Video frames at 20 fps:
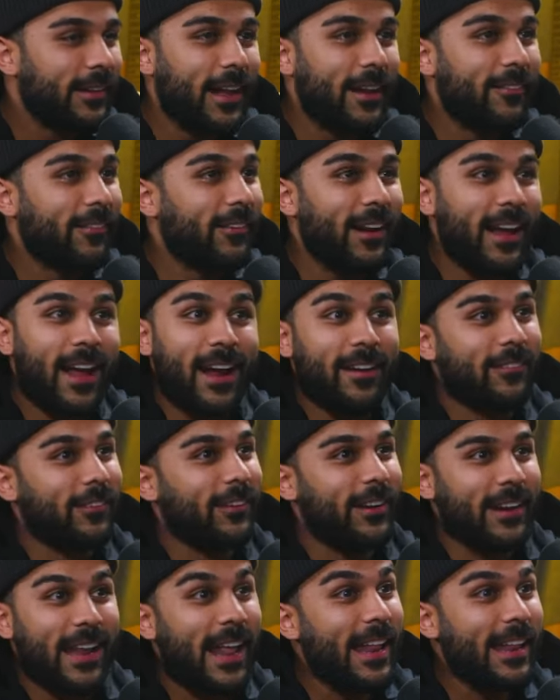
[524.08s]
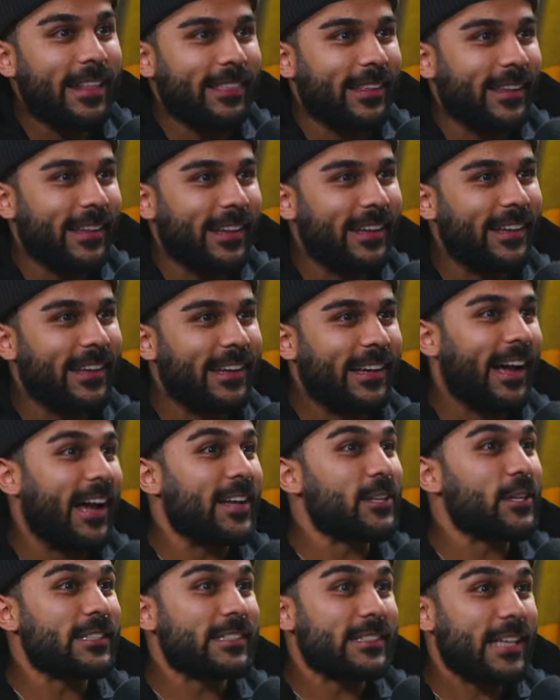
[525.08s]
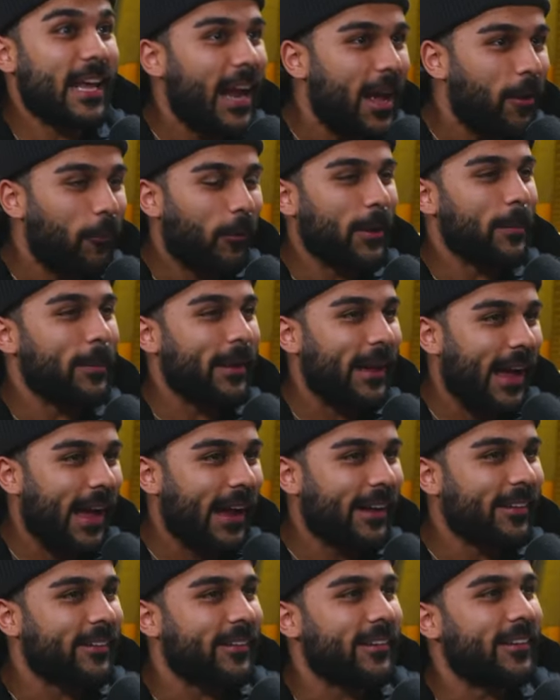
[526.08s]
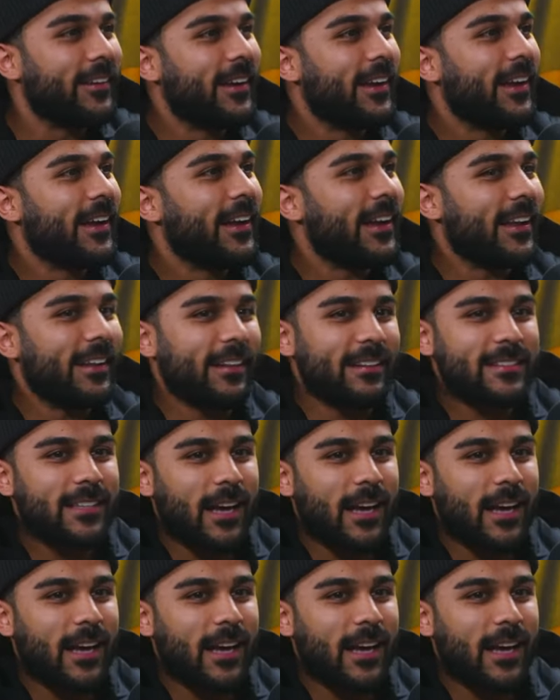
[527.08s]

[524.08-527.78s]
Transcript: never ever in anything. I just said I want to be an actor, and at the